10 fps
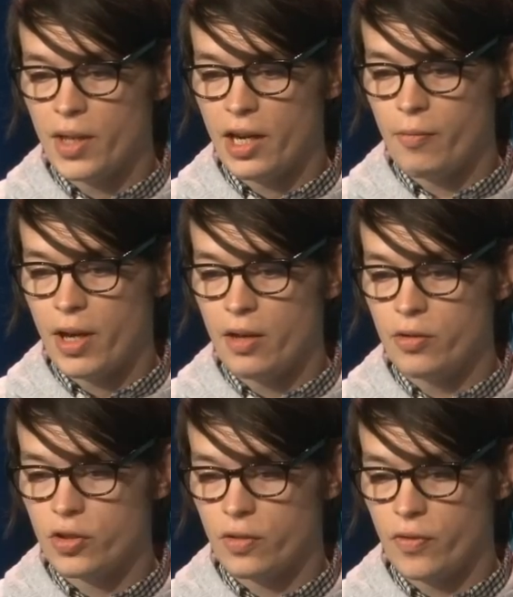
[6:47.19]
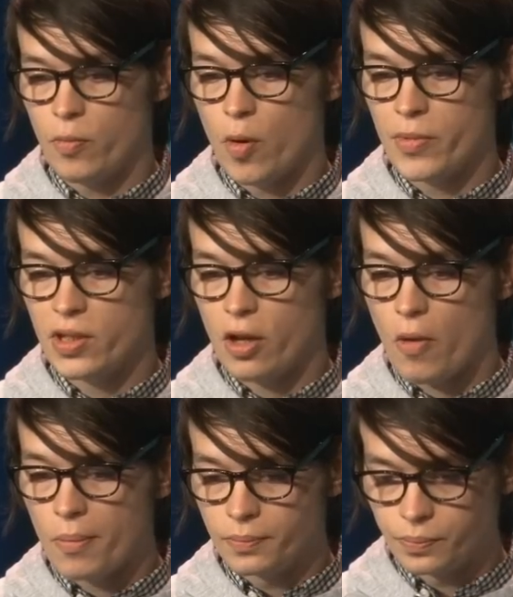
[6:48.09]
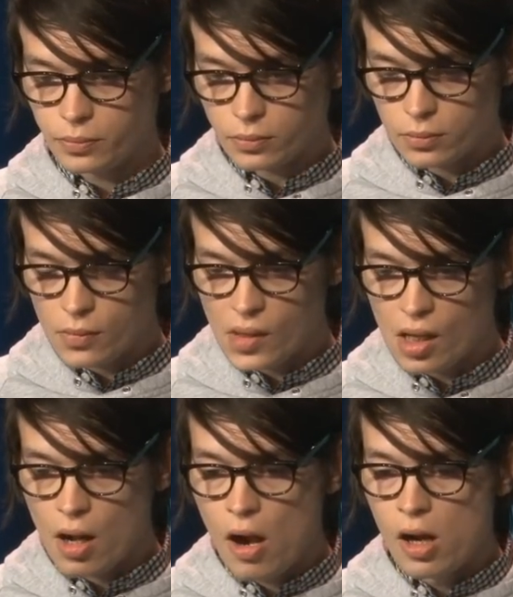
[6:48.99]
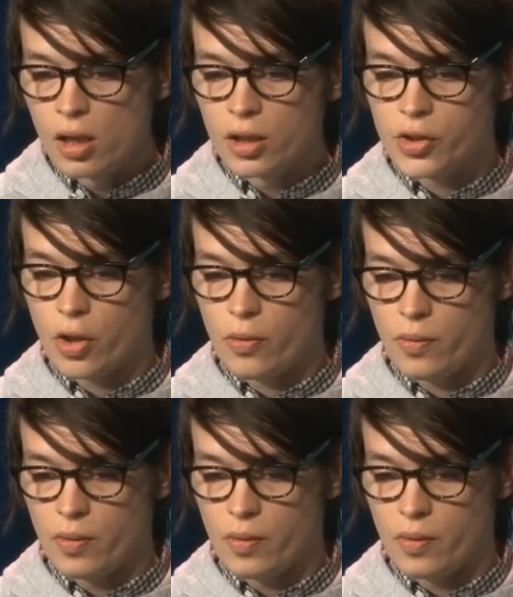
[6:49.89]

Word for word: that I ran just a few moments ago. So